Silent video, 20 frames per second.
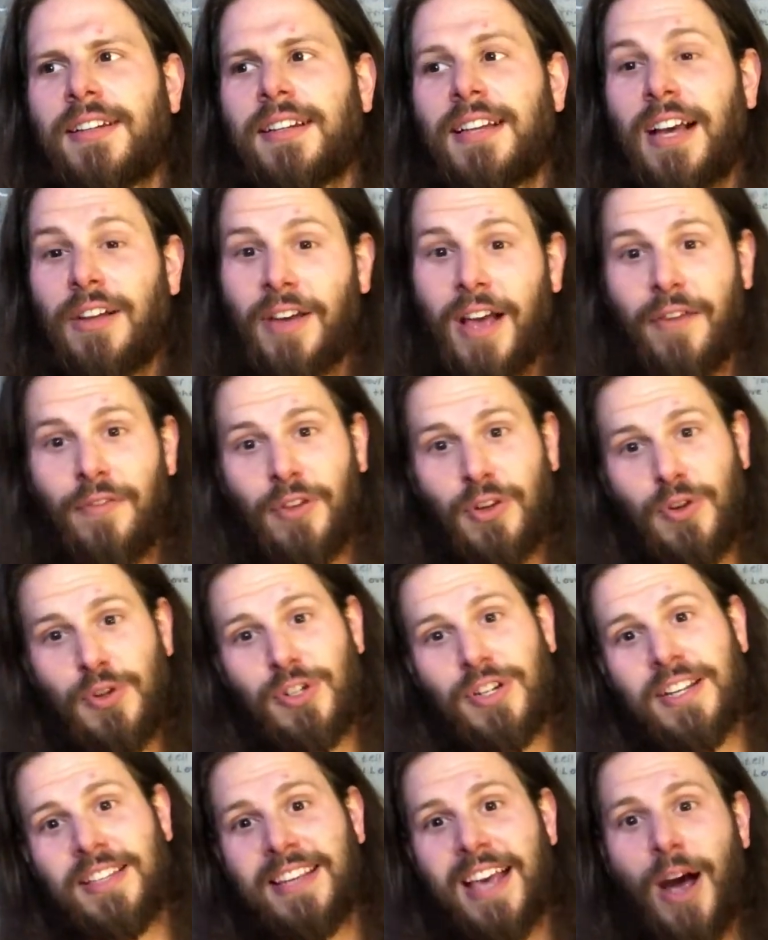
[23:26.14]

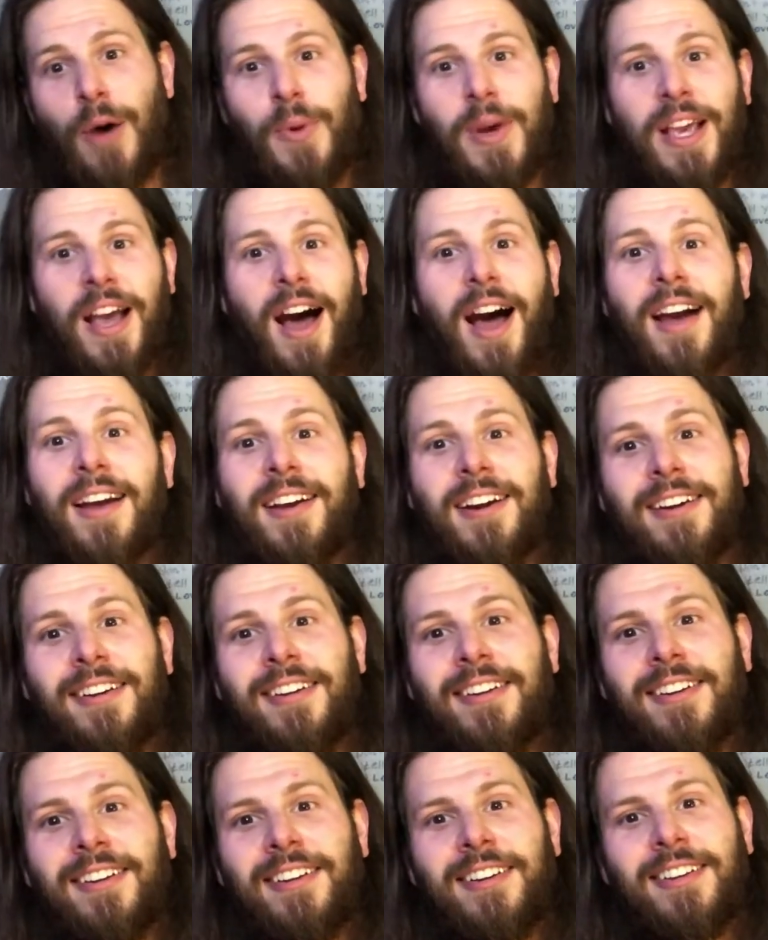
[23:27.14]
Evolution is how we got here,
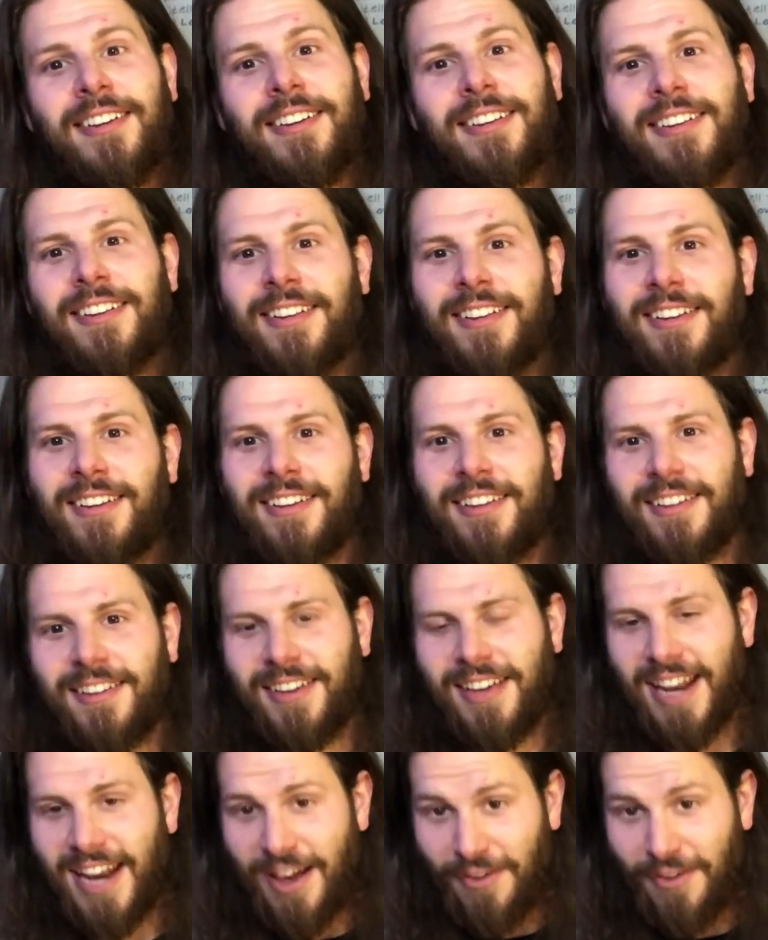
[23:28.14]
and